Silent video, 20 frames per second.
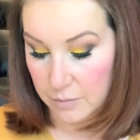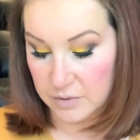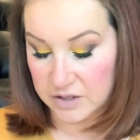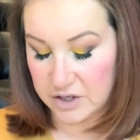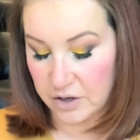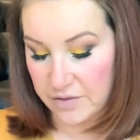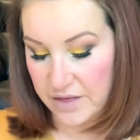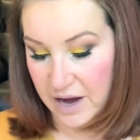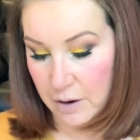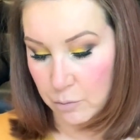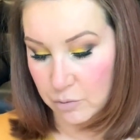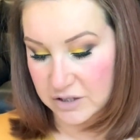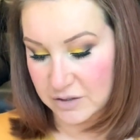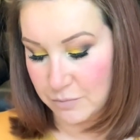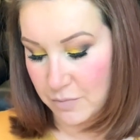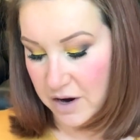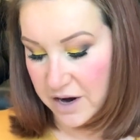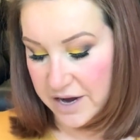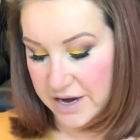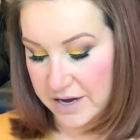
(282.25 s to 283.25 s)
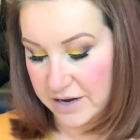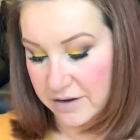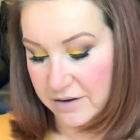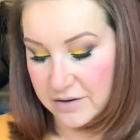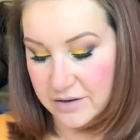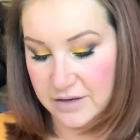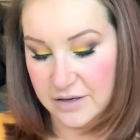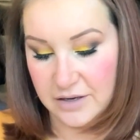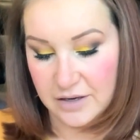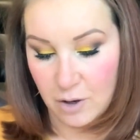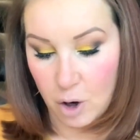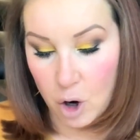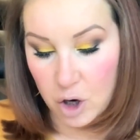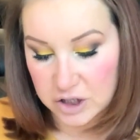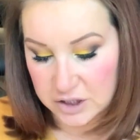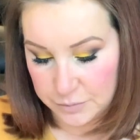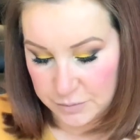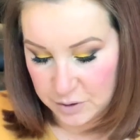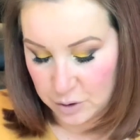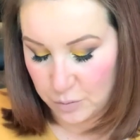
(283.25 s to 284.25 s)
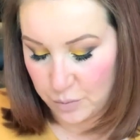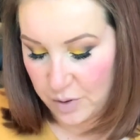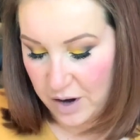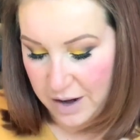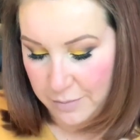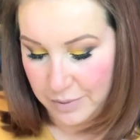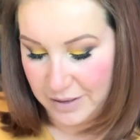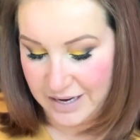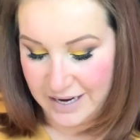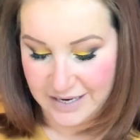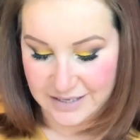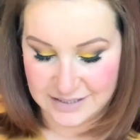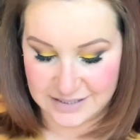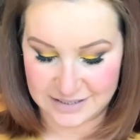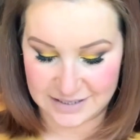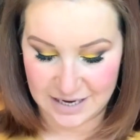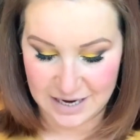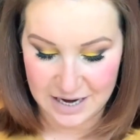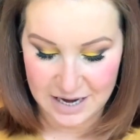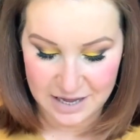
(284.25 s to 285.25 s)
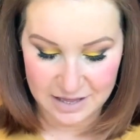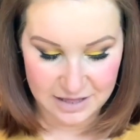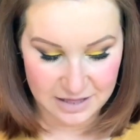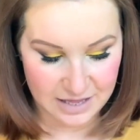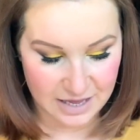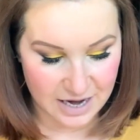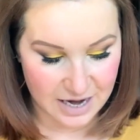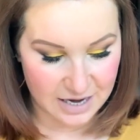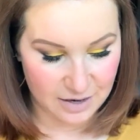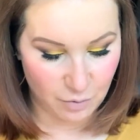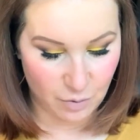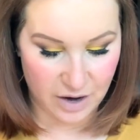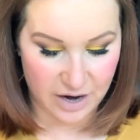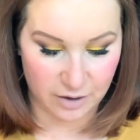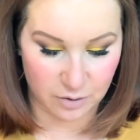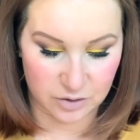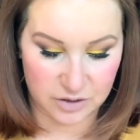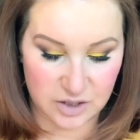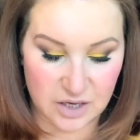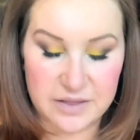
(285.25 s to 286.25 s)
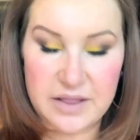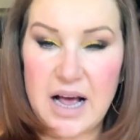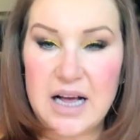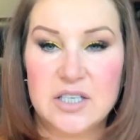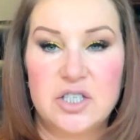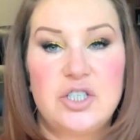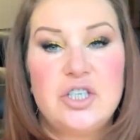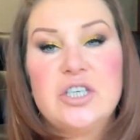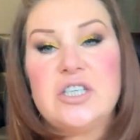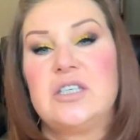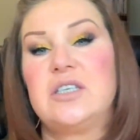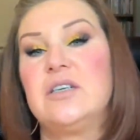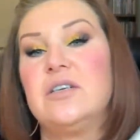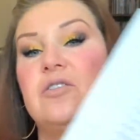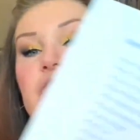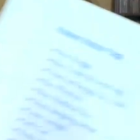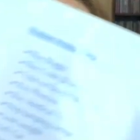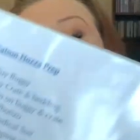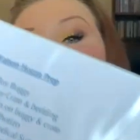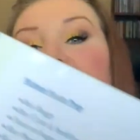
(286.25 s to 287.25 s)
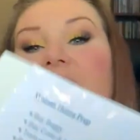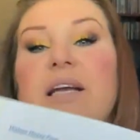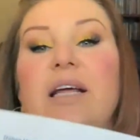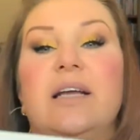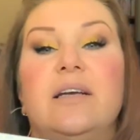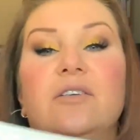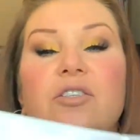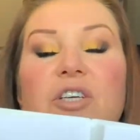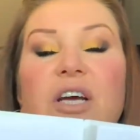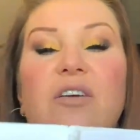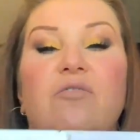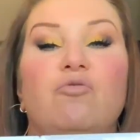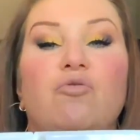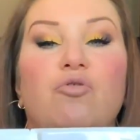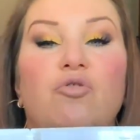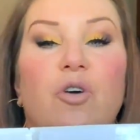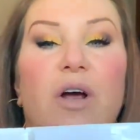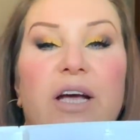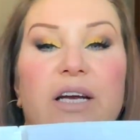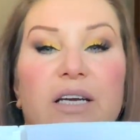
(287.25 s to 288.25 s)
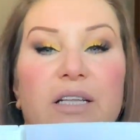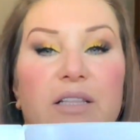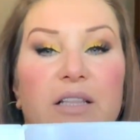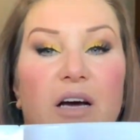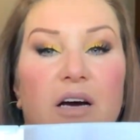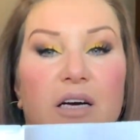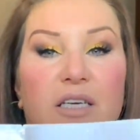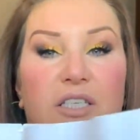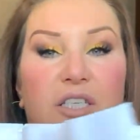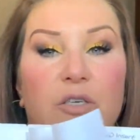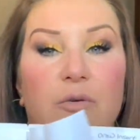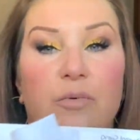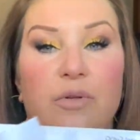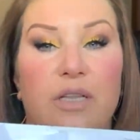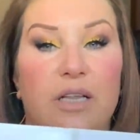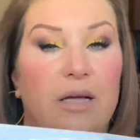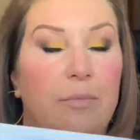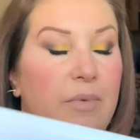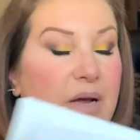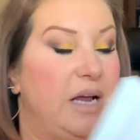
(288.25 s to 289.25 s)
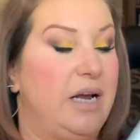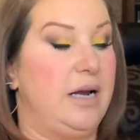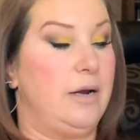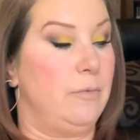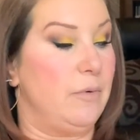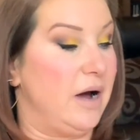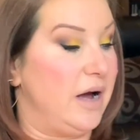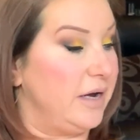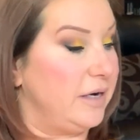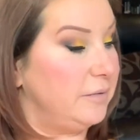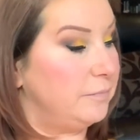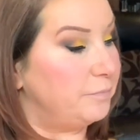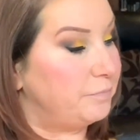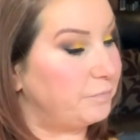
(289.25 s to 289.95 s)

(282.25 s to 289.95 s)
So that was my hospital prep list. Then what else? That's just training, general training that I do with him anyway.